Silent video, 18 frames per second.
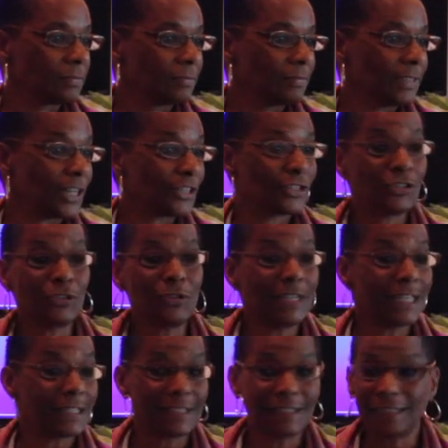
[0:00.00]
that you
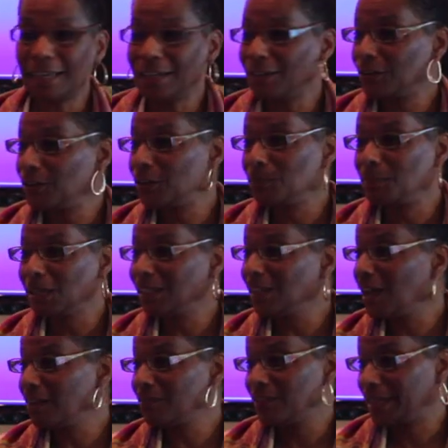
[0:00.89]
didn't think could be
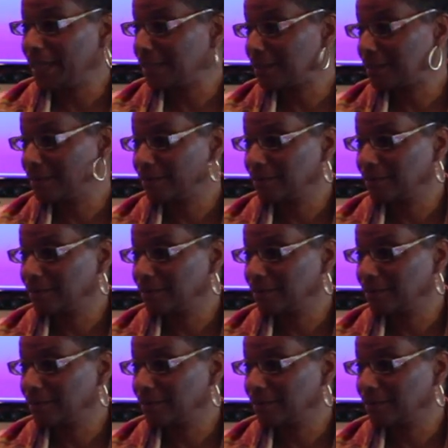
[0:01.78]
loving.